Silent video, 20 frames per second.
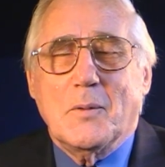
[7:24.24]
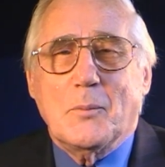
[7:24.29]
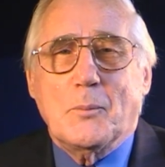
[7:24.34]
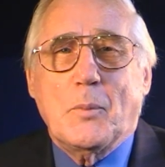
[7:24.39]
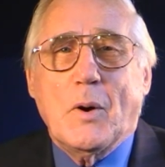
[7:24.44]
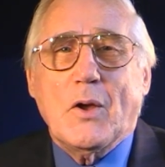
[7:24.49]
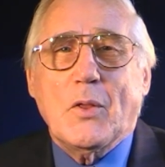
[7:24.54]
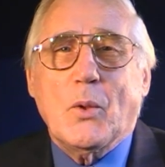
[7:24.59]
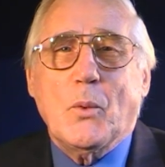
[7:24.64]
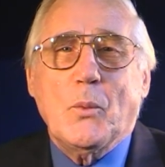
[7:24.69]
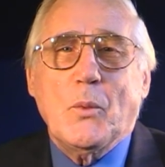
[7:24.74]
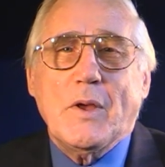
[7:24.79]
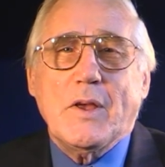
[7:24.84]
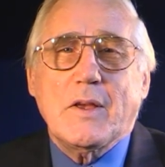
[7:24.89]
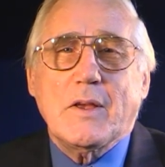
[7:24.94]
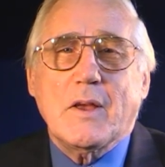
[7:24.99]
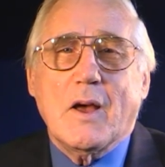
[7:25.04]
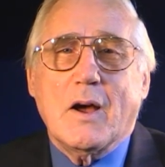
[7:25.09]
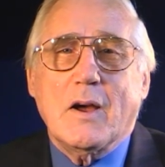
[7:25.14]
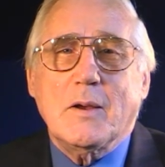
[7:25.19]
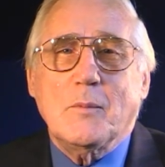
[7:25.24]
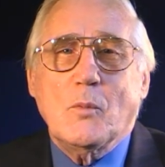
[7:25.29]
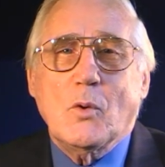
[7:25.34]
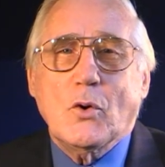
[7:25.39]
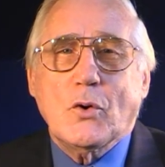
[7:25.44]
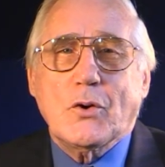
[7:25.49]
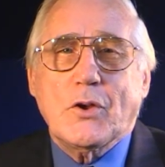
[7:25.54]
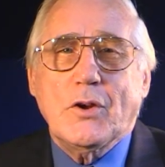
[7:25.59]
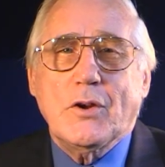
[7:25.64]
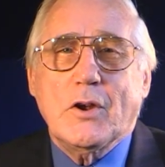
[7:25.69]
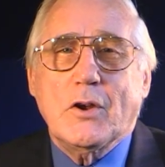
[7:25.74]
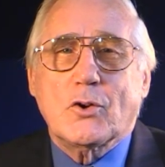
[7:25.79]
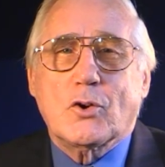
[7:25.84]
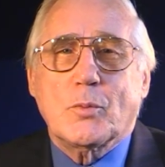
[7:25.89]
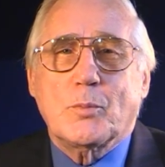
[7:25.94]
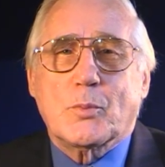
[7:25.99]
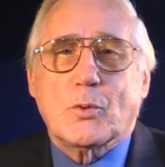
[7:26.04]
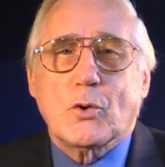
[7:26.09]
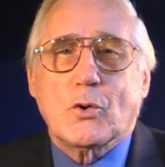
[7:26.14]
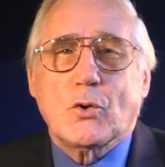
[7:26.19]
By the way, I'm looking into
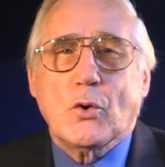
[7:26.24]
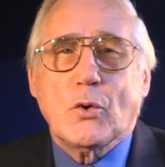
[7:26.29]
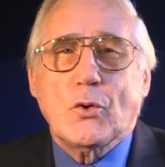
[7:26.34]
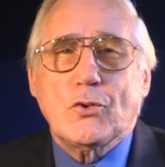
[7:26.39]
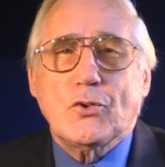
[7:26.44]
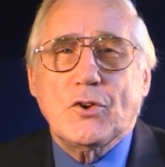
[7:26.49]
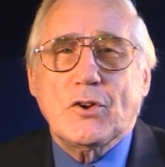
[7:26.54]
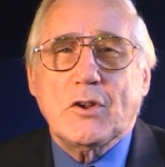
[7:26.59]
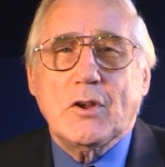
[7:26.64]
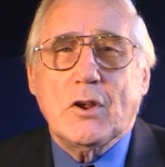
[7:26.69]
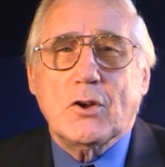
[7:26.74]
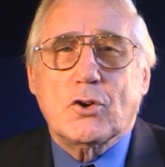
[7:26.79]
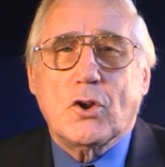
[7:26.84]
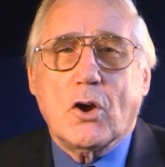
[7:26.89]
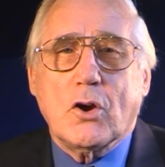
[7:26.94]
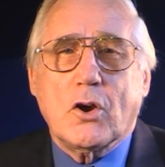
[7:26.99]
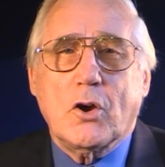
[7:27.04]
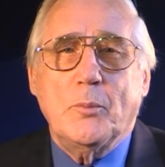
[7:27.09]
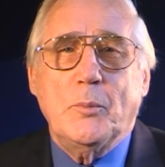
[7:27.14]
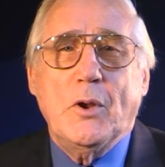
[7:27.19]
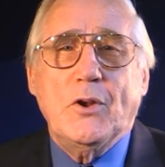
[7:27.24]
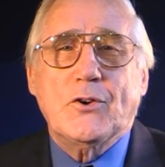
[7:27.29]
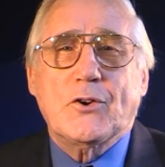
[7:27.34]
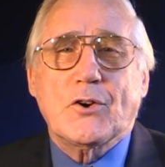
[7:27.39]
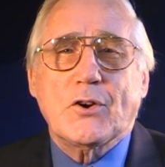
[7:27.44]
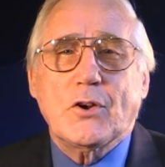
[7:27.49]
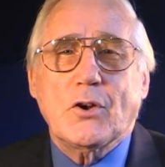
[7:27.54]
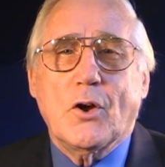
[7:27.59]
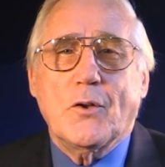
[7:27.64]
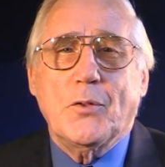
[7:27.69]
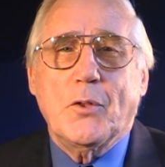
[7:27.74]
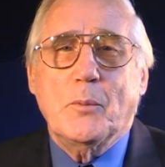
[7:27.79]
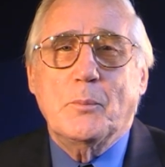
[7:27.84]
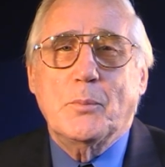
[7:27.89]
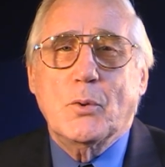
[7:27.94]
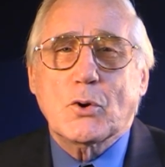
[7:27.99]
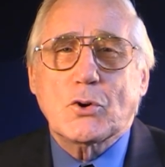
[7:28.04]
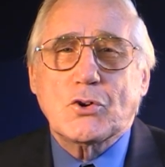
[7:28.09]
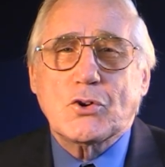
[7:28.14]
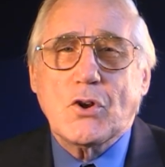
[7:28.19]
producing a documentary on the
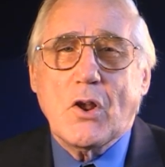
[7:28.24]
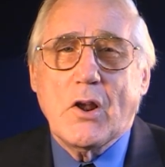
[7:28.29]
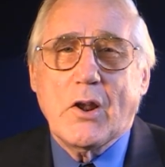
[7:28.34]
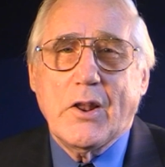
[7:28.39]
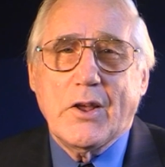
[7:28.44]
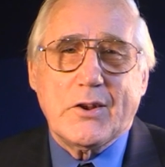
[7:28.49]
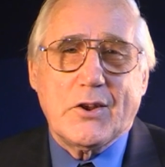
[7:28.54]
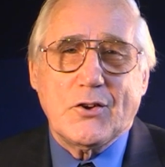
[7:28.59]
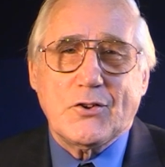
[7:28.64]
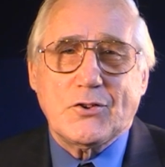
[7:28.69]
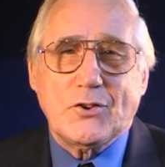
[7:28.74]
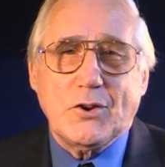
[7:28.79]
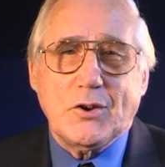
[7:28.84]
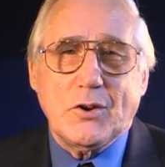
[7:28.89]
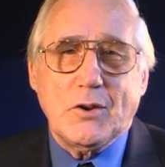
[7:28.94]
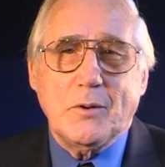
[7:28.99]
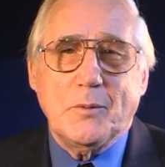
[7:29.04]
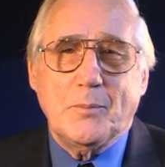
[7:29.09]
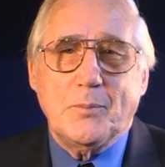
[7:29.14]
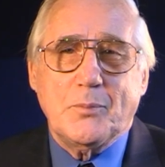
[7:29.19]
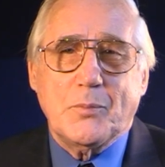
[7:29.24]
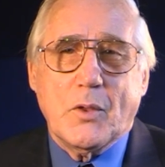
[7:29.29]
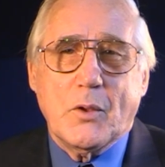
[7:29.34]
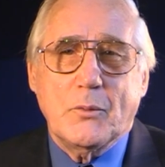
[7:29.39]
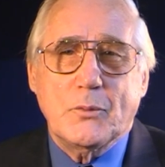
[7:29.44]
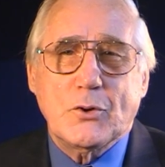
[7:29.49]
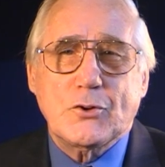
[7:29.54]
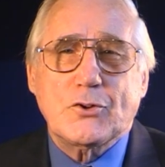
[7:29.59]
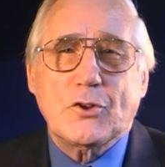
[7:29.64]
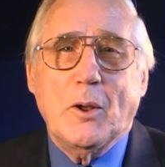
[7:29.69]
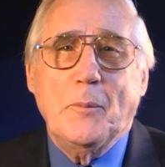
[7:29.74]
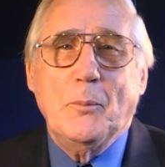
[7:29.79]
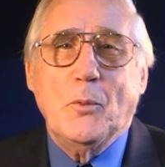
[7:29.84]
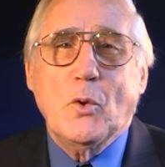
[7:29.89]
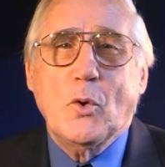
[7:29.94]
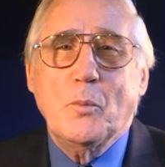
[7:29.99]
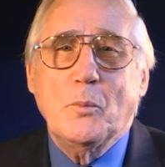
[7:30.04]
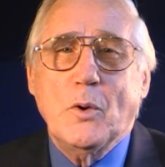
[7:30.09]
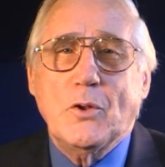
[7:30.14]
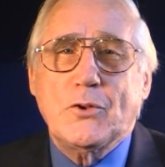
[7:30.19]
Bush legacy, with some
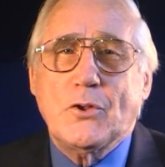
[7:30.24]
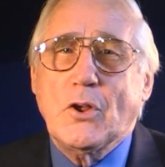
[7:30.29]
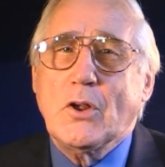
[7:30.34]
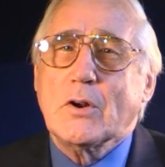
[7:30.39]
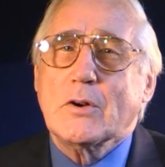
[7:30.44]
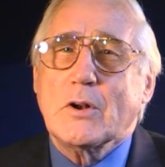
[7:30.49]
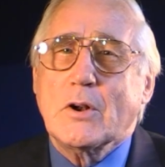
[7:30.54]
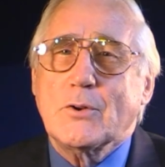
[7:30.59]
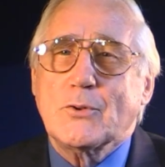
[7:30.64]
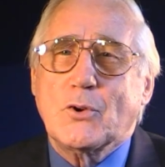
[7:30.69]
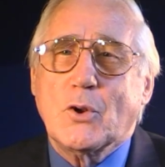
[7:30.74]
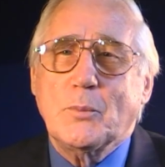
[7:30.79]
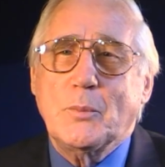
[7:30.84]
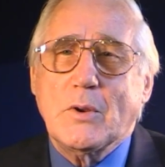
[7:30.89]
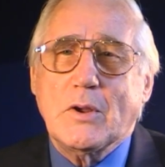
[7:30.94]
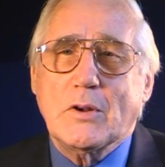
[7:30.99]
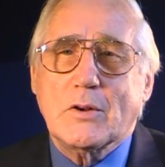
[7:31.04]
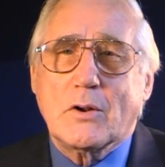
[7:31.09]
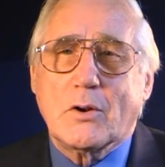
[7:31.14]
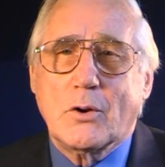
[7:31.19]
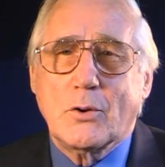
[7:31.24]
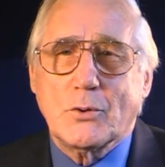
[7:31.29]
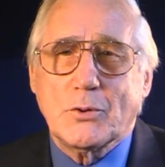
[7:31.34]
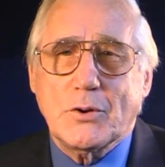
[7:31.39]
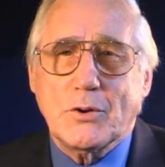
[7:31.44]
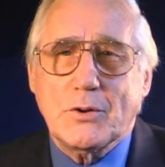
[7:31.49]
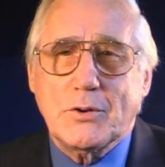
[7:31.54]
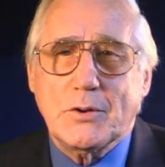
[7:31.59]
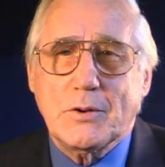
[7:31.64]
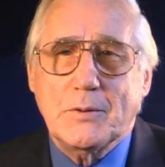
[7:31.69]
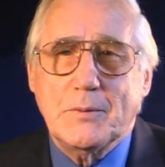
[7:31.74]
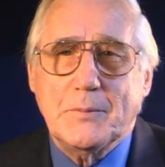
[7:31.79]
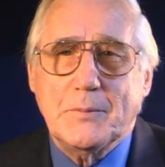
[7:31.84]
new material to be included.